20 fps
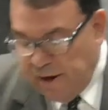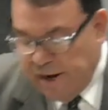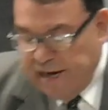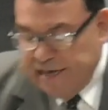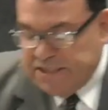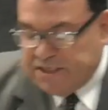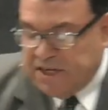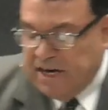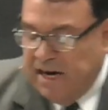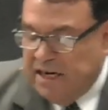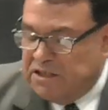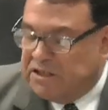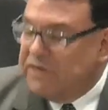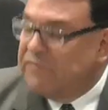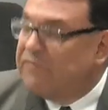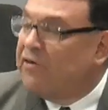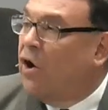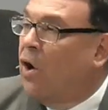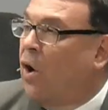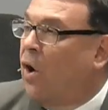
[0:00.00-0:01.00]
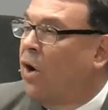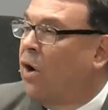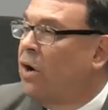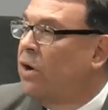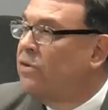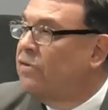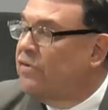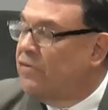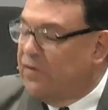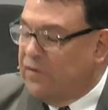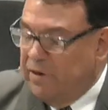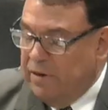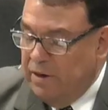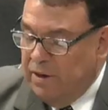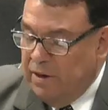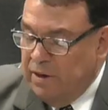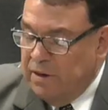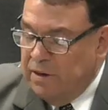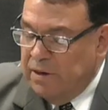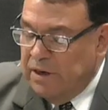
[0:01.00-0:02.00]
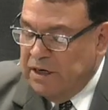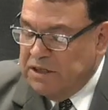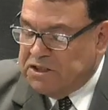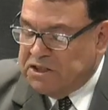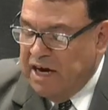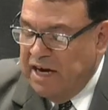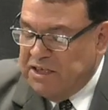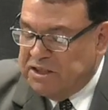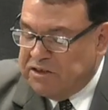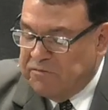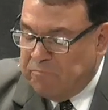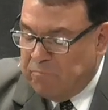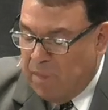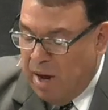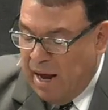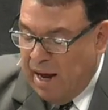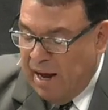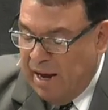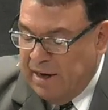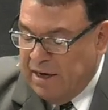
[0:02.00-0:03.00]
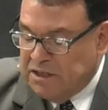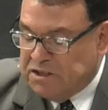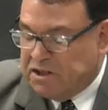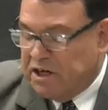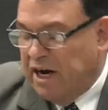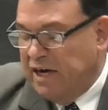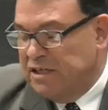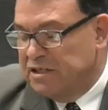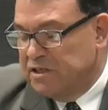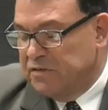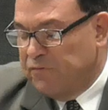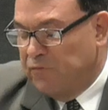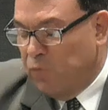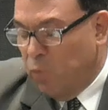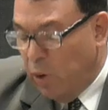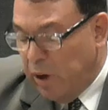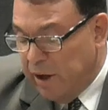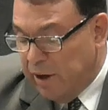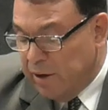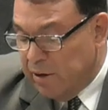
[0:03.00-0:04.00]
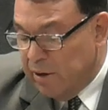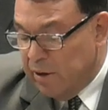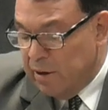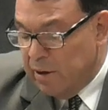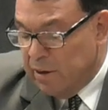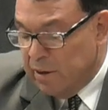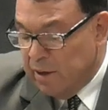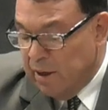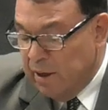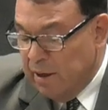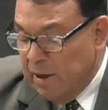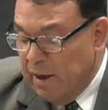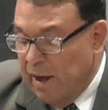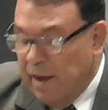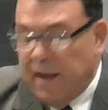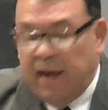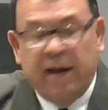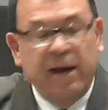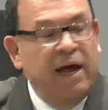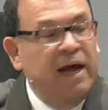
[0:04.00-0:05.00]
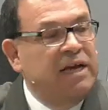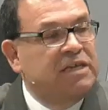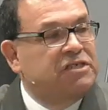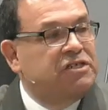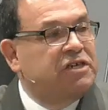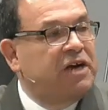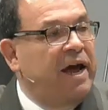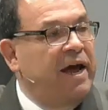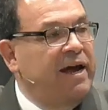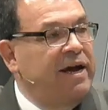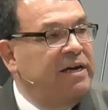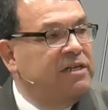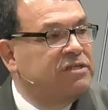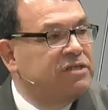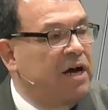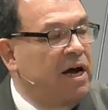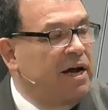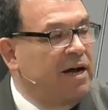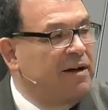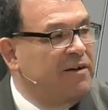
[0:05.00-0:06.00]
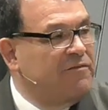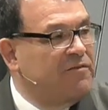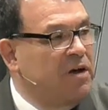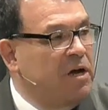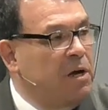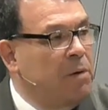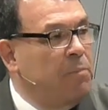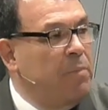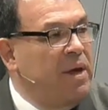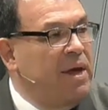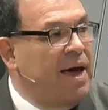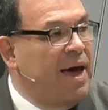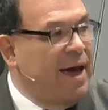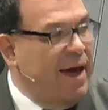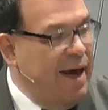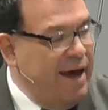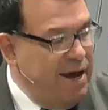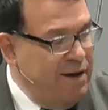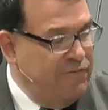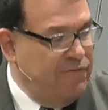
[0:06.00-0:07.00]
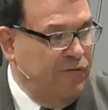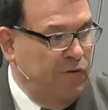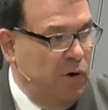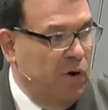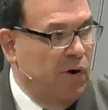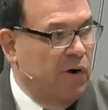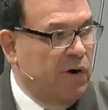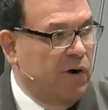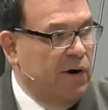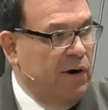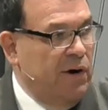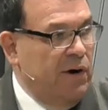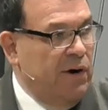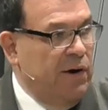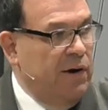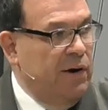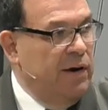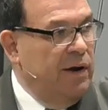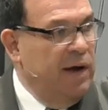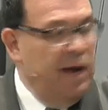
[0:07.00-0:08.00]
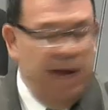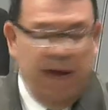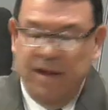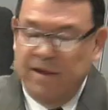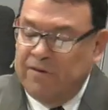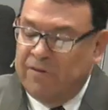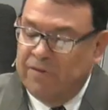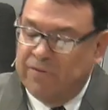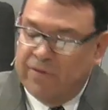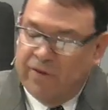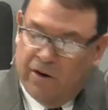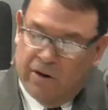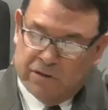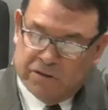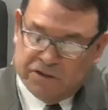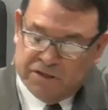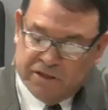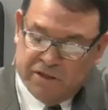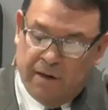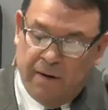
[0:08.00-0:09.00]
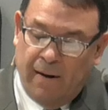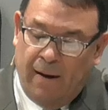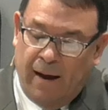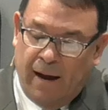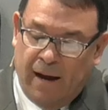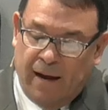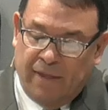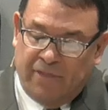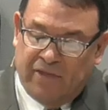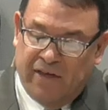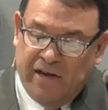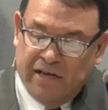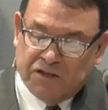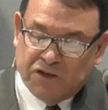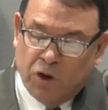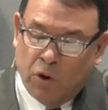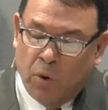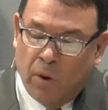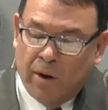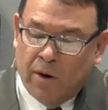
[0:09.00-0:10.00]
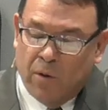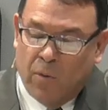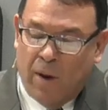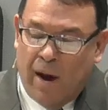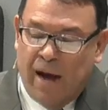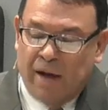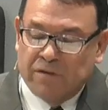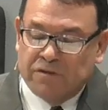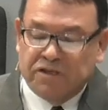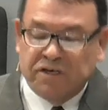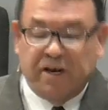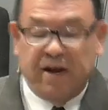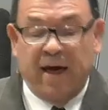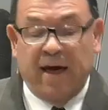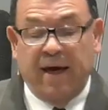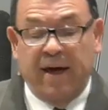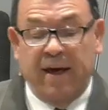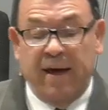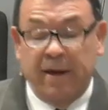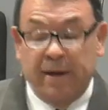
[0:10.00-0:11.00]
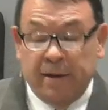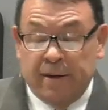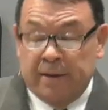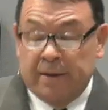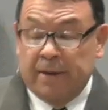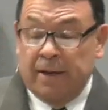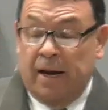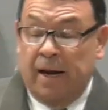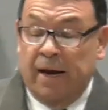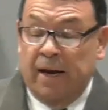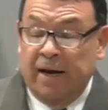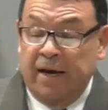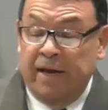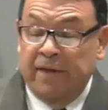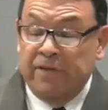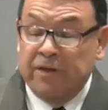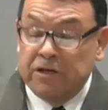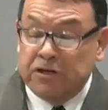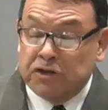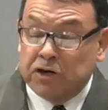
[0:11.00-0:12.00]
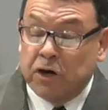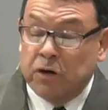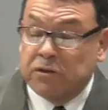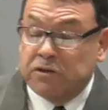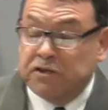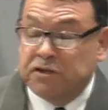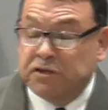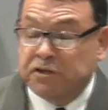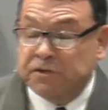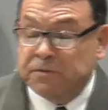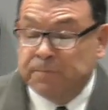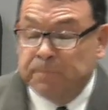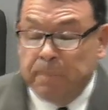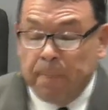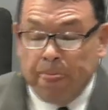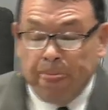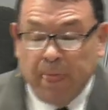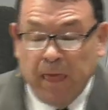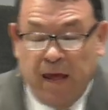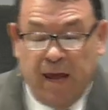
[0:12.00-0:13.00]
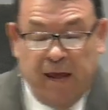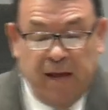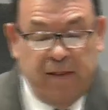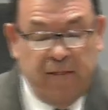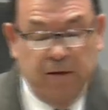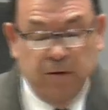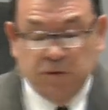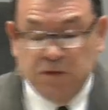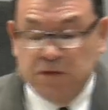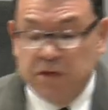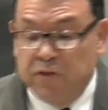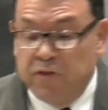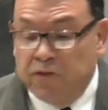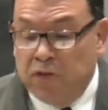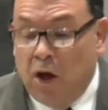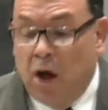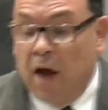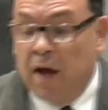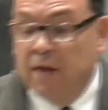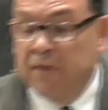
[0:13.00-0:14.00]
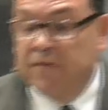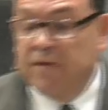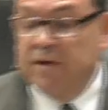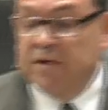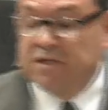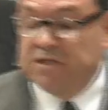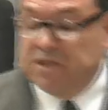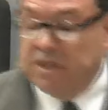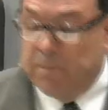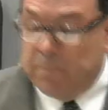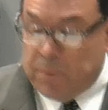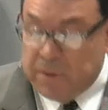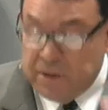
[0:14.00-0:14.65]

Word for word: a change of heart, a change of mind, a change of will, and a change of behavior. And there's uh, things going around today uh, in the churches, and there's a thought that simply